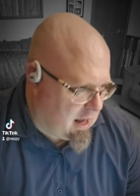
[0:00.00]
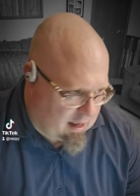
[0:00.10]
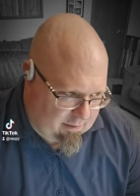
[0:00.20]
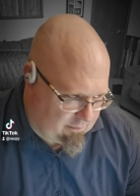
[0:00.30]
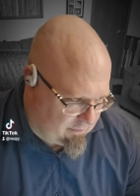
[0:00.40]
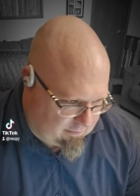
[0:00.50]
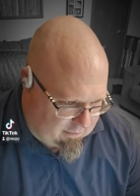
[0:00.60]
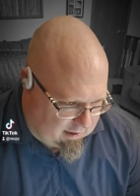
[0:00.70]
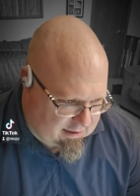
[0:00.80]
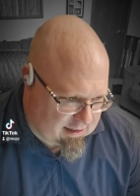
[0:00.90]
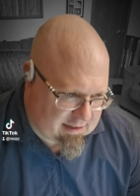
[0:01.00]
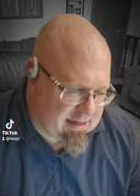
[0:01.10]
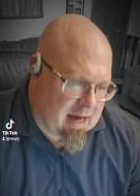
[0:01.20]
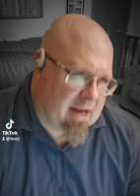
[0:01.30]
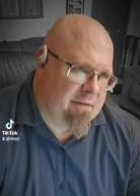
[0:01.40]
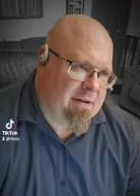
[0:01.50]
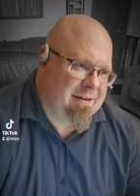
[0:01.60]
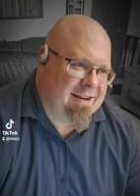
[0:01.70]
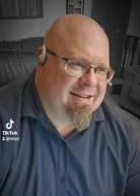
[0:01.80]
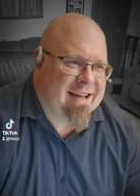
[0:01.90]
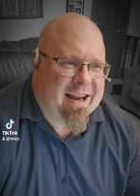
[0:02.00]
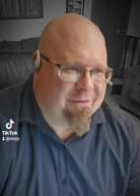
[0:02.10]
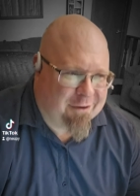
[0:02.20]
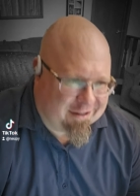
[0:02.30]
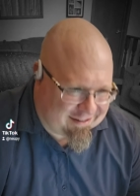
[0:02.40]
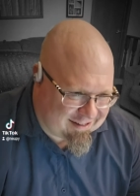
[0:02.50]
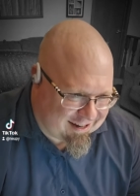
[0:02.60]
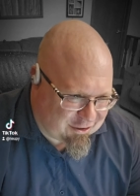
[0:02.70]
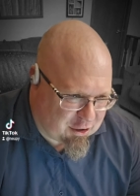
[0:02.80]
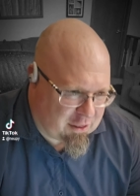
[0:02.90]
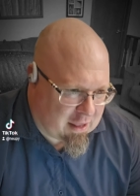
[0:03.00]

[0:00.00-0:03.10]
uh, it's it's not even it's not even a discussion.